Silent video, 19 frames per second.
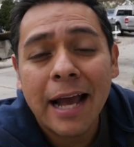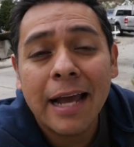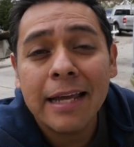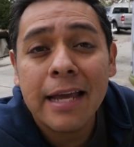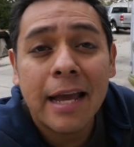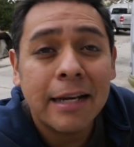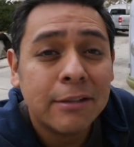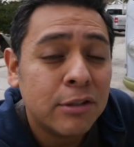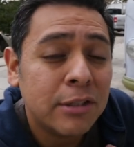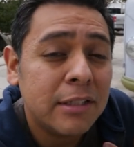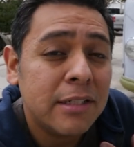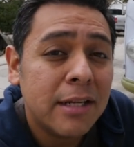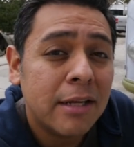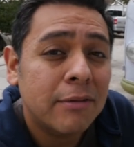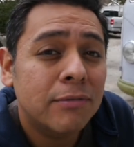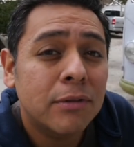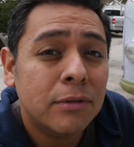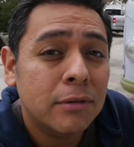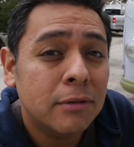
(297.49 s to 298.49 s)
I actually
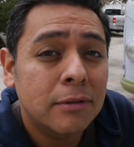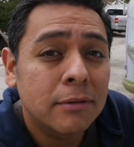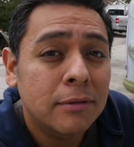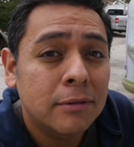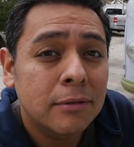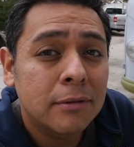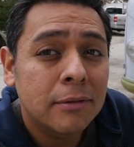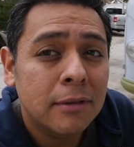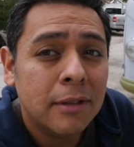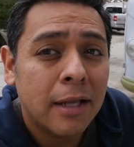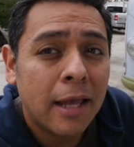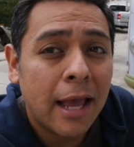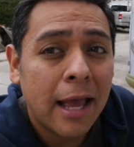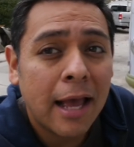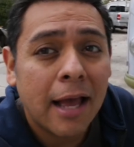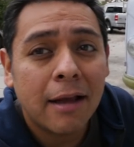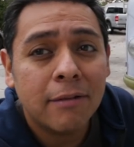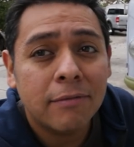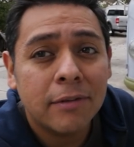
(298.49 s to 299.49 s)
never
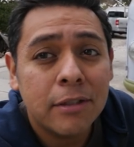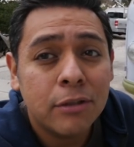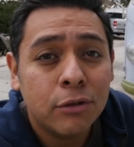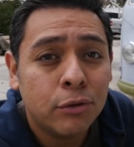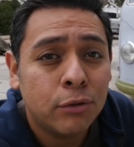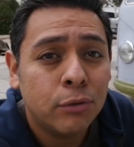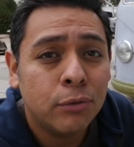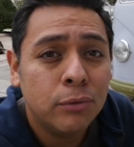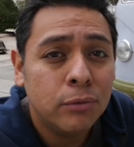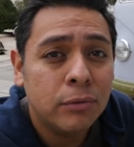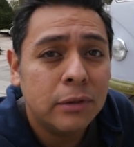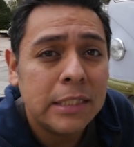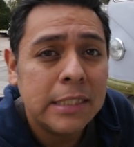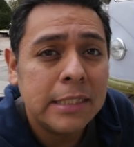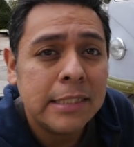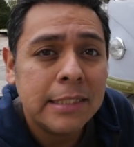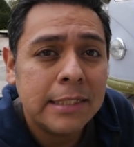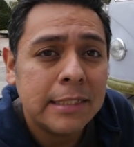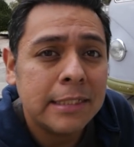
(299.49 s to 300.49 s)
have a true
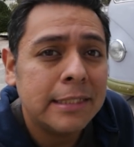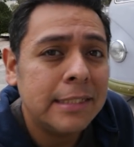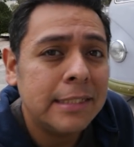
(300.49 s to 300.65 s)
DC to